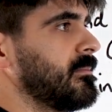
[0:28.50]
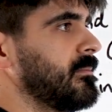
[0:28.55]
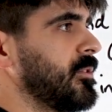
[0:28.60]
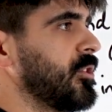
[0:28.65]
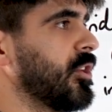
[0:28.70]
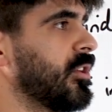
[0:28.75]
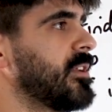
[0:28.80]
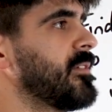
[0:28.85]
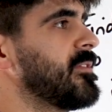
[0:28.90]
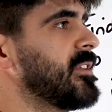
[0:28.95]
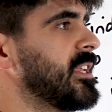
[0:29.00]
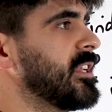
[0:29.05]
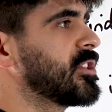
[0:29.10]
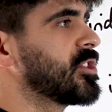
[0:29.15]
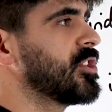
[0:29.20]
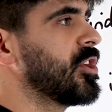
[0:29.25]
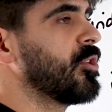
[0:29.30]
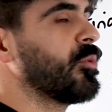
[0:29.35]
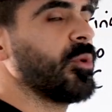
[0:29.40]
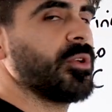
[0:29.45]
you don't even need
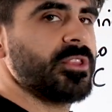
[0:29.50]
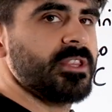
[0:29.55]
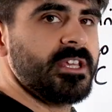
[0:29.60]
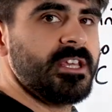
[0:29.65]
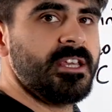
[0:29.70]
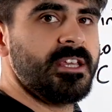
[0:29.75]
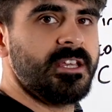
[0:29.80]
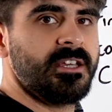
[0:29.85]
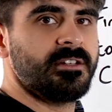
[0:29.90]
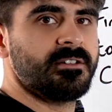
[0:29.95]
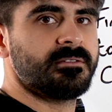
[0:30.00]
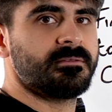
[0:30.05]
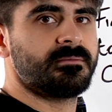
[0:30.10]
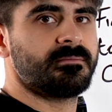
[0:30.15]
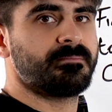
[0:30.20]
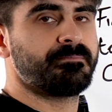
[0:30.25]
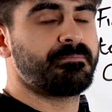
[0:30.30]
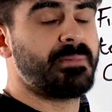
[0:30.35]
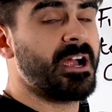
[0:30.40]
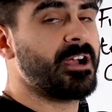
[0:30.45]
to know what the
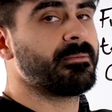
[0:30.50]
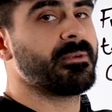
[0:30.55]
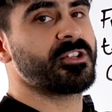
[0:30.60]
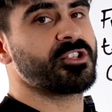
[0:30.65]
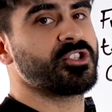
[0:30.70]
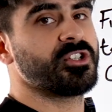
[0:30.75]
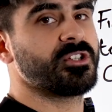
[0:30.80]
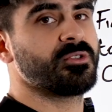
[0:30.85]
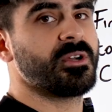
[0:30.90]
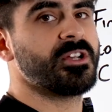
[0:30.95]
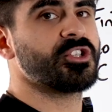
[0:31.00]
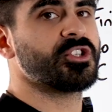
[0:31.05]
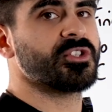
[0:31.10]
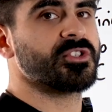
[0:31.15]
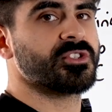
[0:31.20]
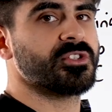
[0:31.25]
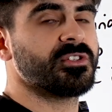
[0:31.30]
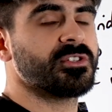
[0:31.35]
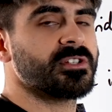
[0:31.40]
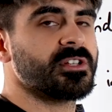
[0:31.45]
parametric
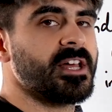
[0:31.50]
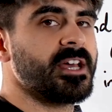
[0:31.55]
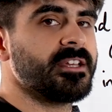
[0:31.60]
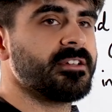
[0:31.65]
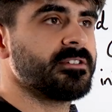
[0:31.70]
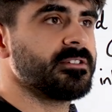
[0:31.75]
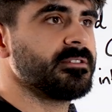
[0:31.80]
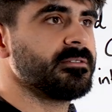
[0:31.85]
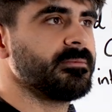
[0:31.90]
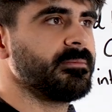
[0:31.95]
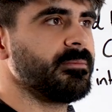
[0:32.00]
equations look like,